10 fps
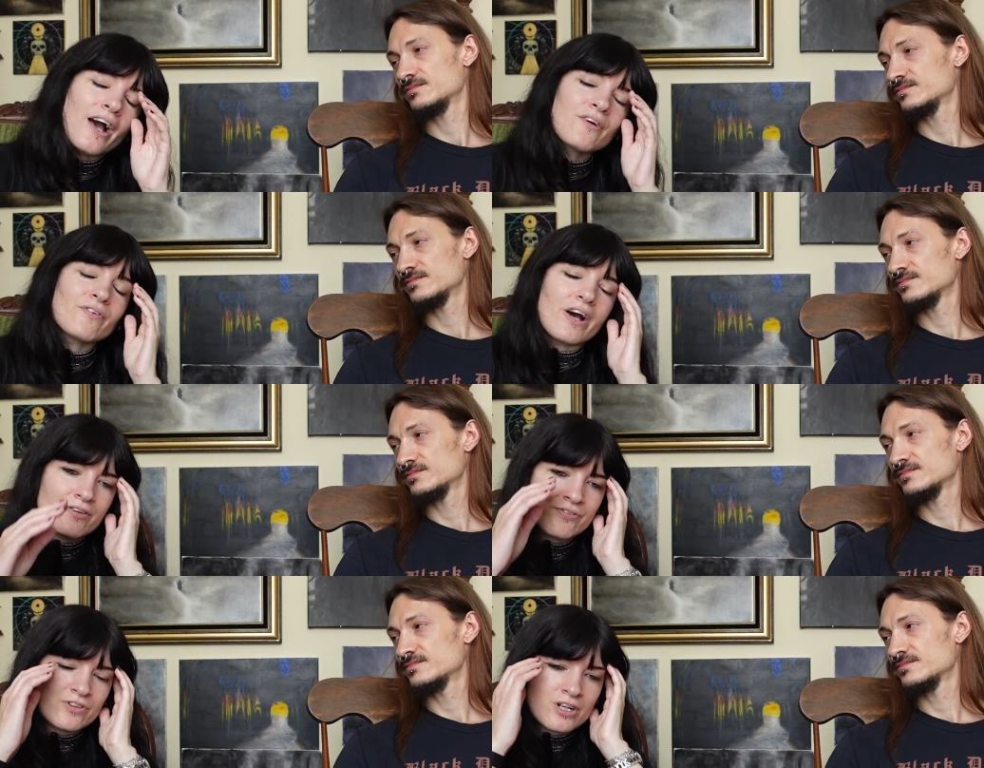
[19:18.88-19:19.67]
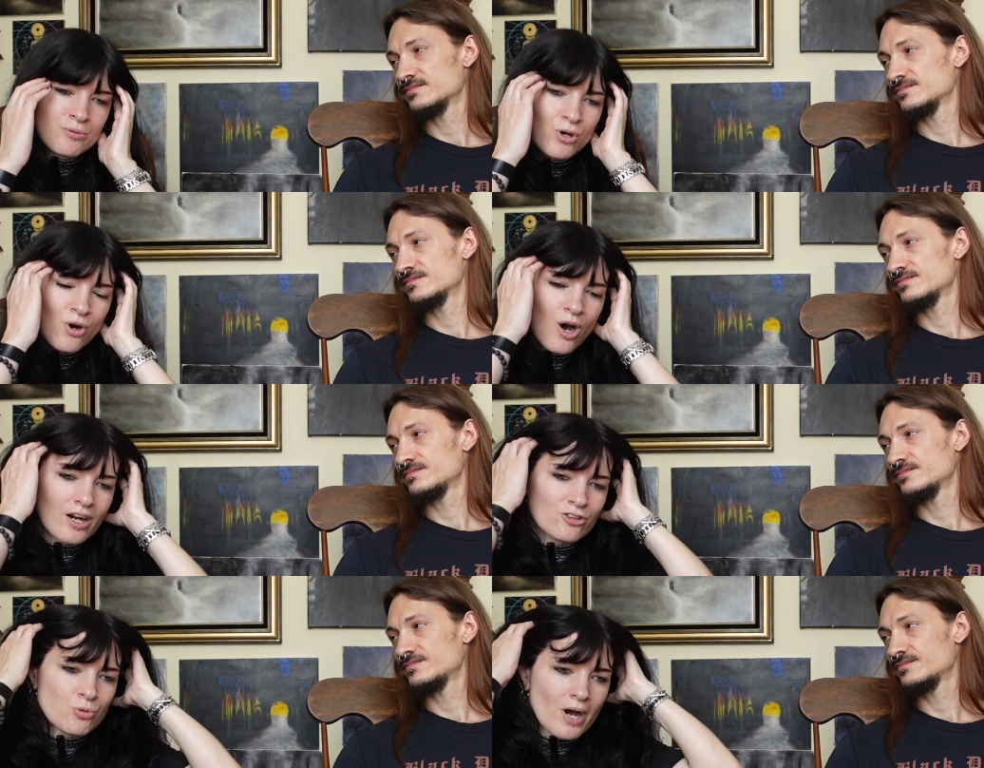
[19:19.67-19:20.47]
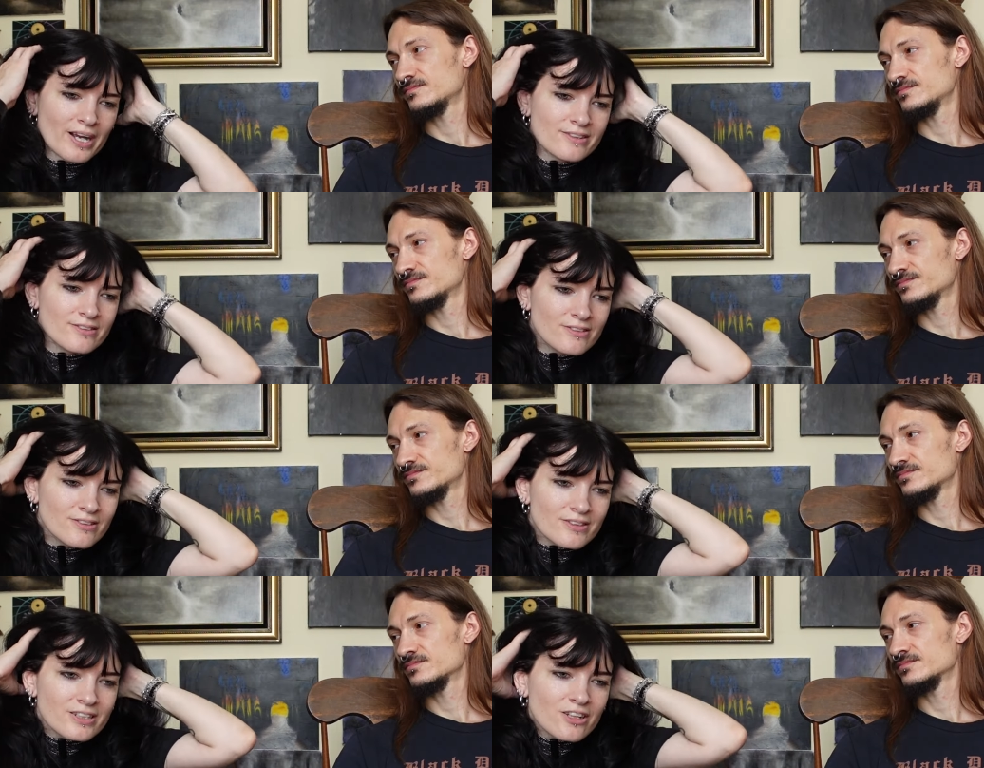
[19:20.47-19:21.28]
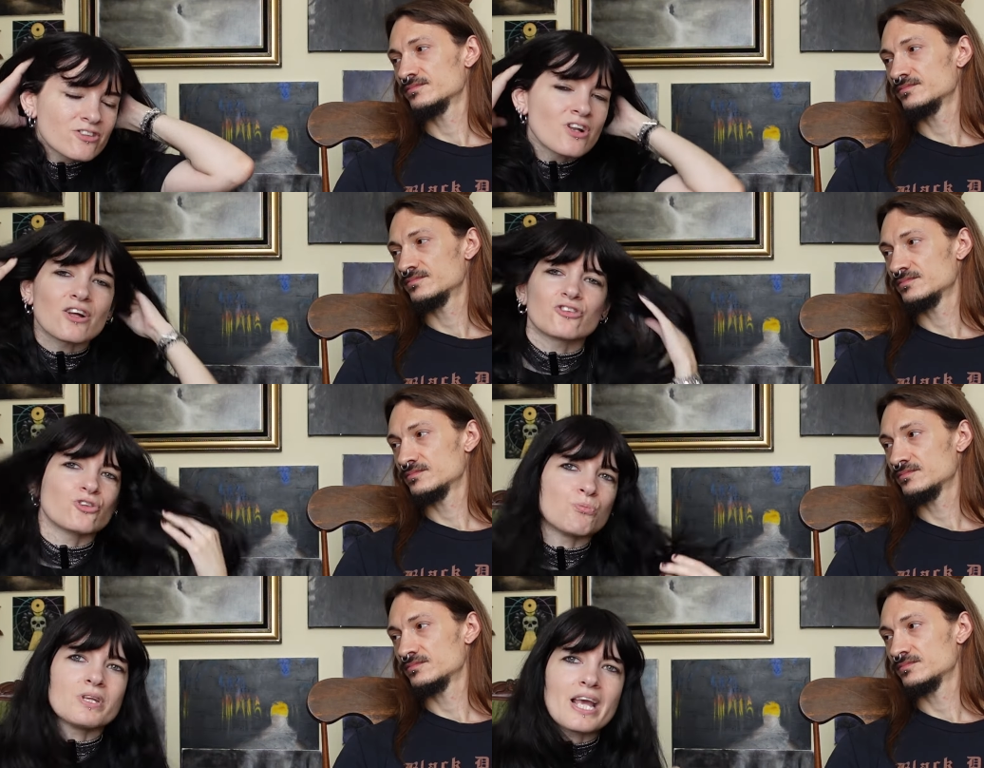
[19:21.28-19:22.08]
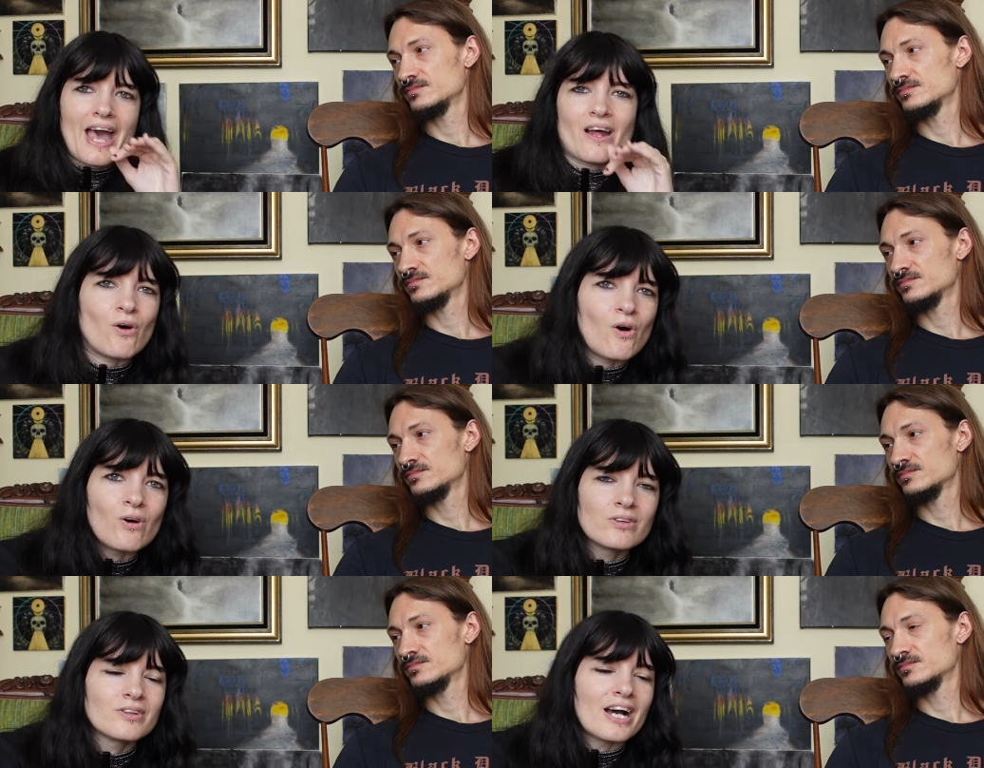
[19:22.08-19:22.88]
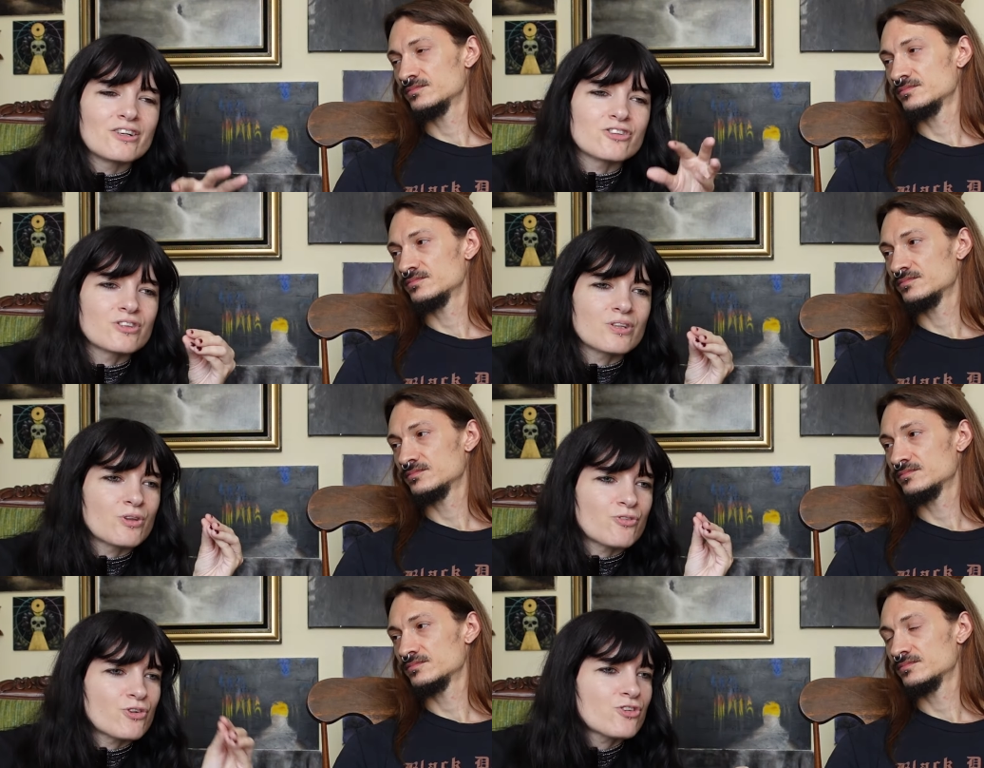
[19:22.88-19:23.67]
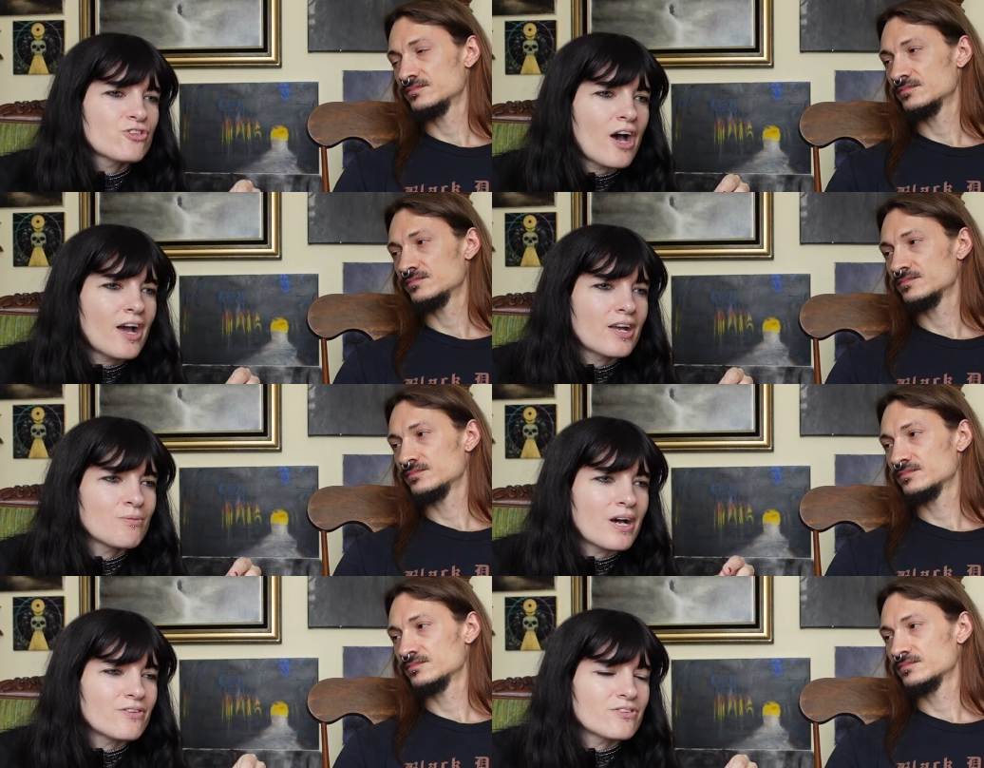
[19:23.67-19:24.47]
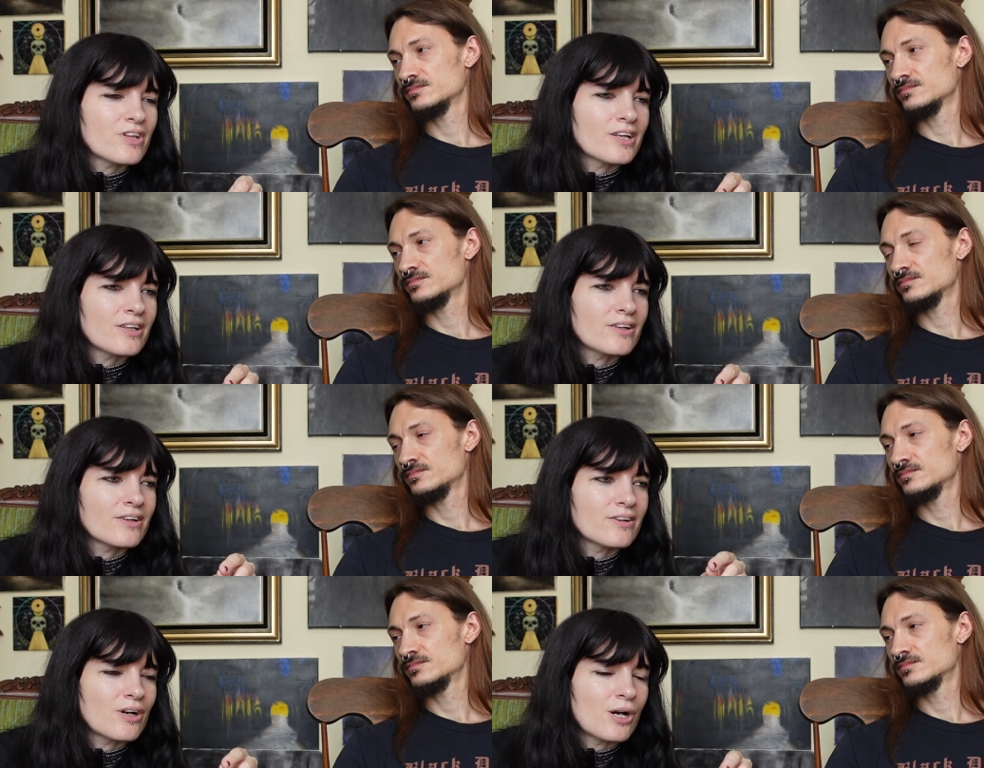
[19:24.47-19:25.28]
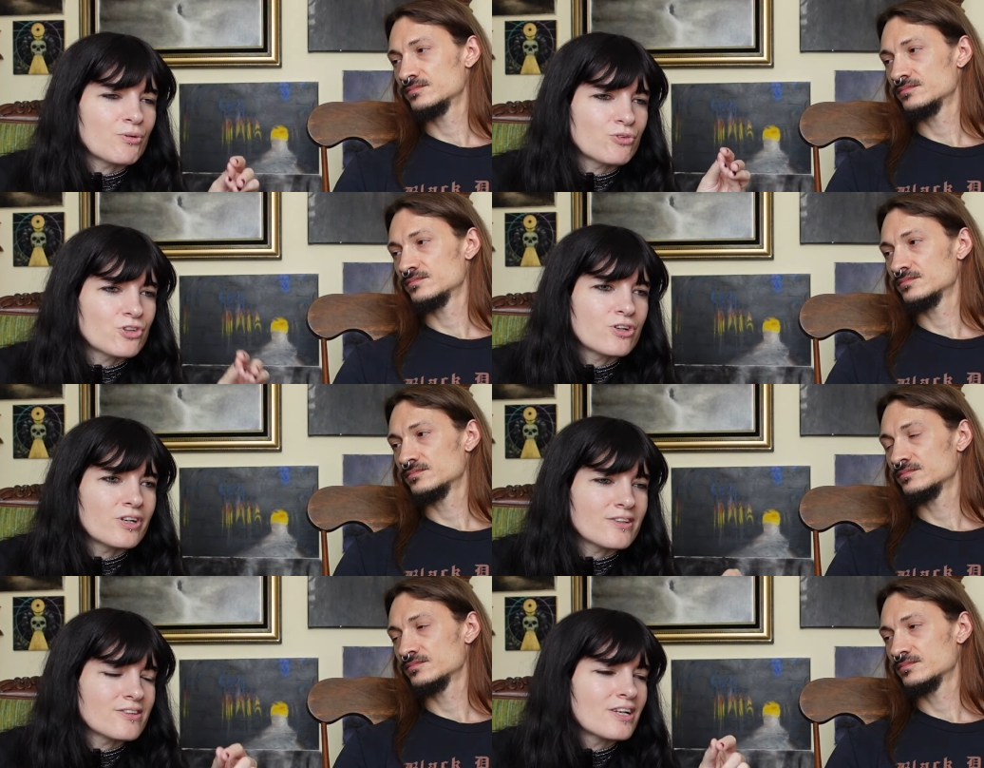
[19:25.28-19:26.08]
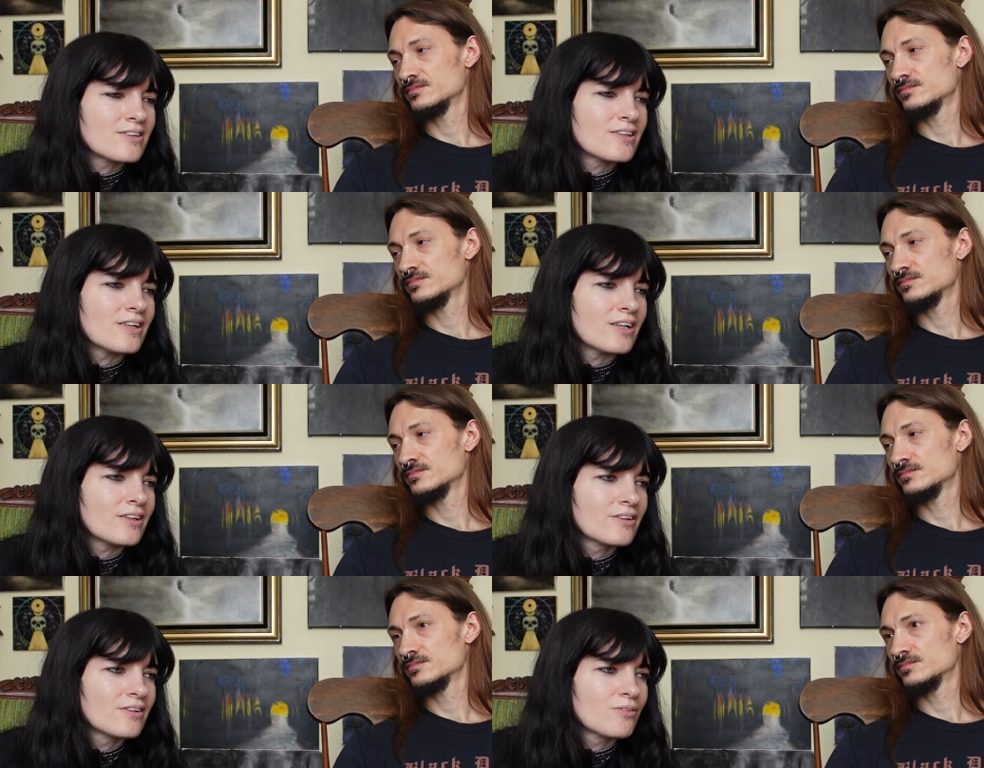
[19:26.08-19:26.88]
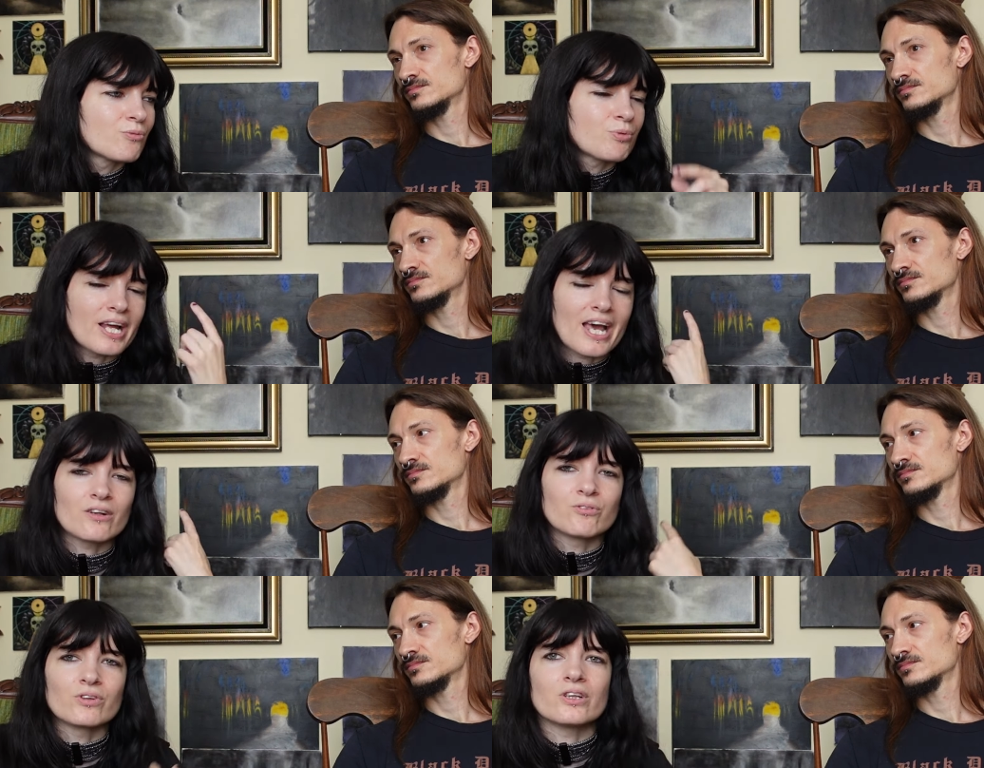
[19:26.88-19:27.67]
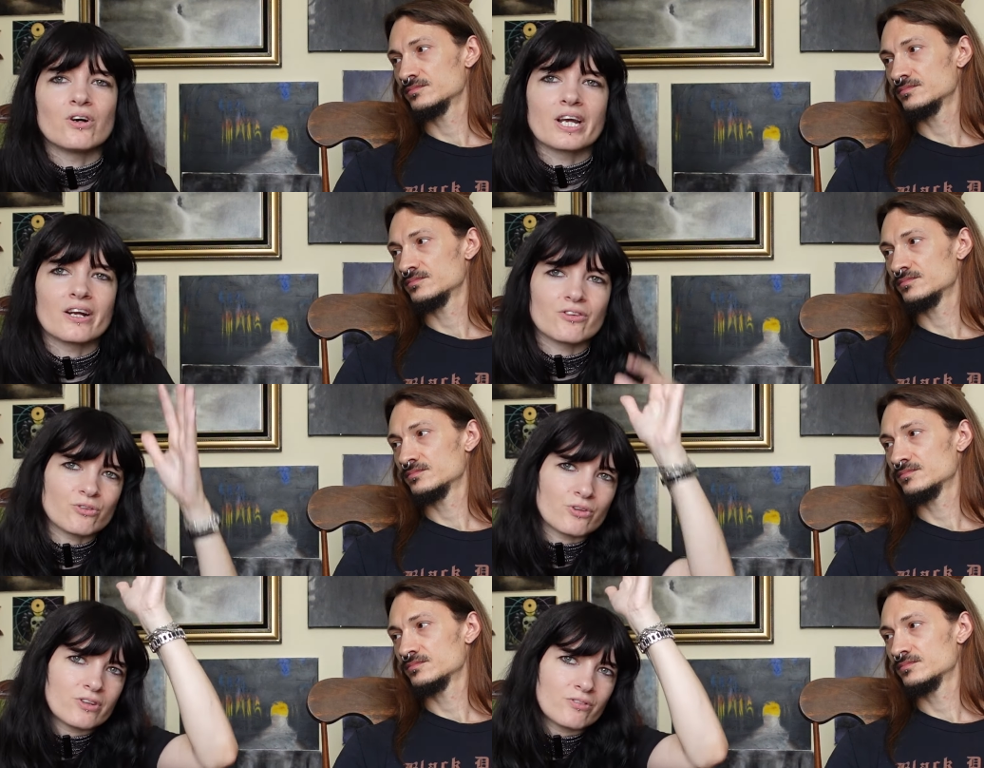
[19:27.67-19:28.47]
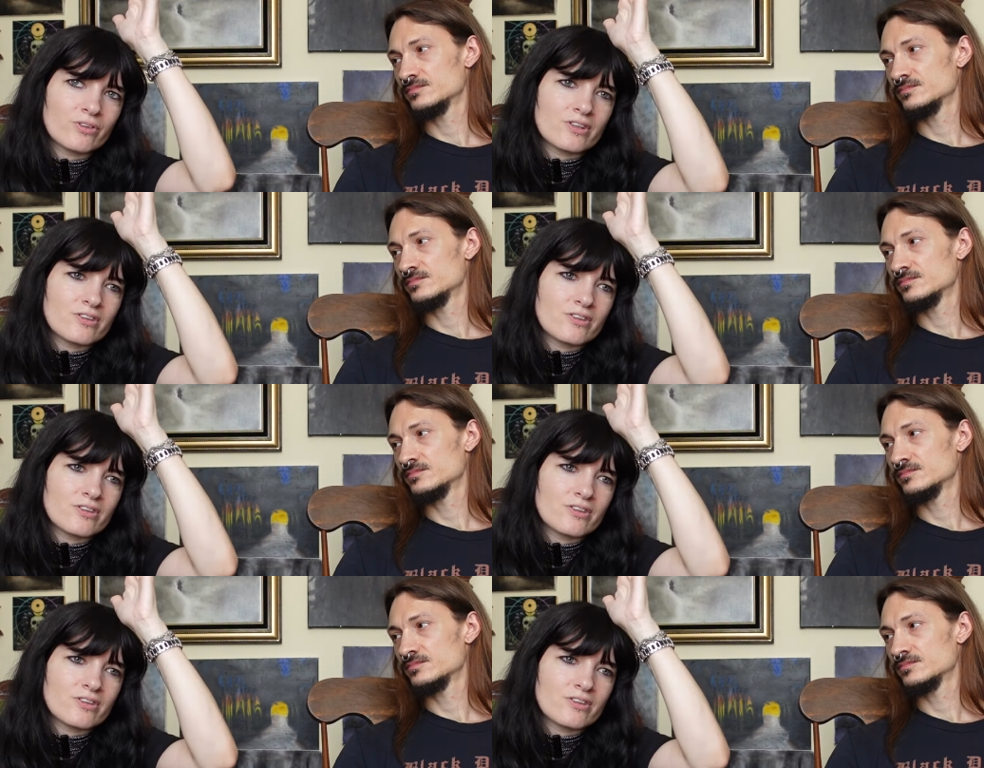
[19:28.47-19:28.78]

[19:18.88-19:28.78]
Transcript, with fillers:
Speaker 1: I've I've done a mohawk twice. It does not suit me at all. I just the first time I was like, I was curious and I did it, but I had really long hair, so it couldn't really